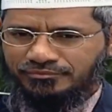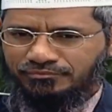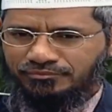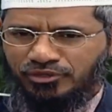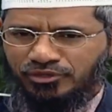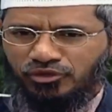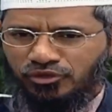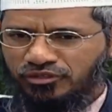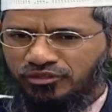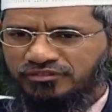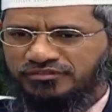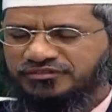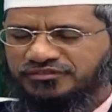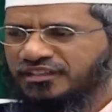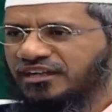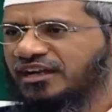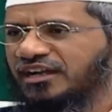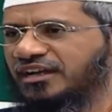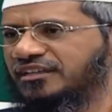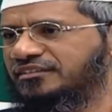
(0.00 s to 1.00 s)
because
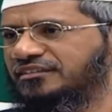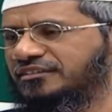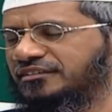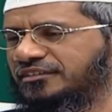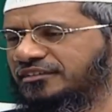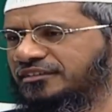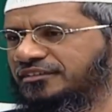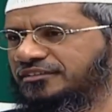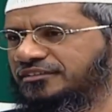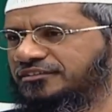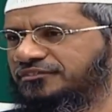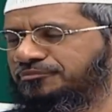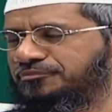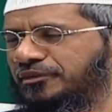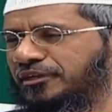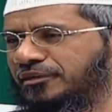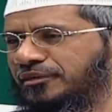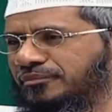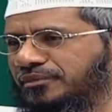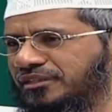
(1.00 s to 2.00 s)
zakat is
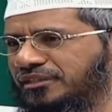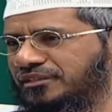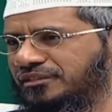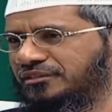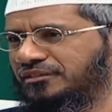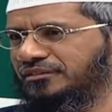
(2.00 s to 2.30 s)
payable